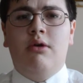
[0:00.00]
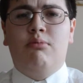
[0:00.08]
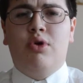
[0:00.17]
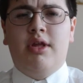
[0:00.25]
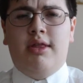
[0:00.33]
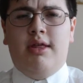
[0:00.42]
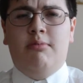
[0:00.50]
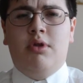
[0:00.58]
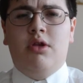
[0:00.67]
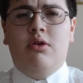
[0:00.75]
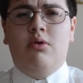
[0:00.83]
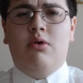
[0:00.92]
putting them
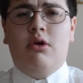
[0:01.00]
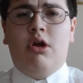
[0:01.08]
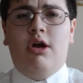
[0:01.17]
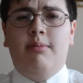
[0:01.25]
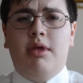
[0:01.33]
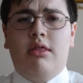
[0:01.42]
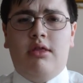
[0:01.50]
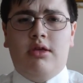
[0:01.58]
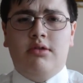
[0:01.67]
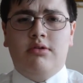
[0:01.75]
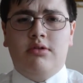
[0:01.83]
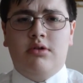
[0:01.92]
in origami
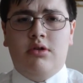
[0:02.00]
things.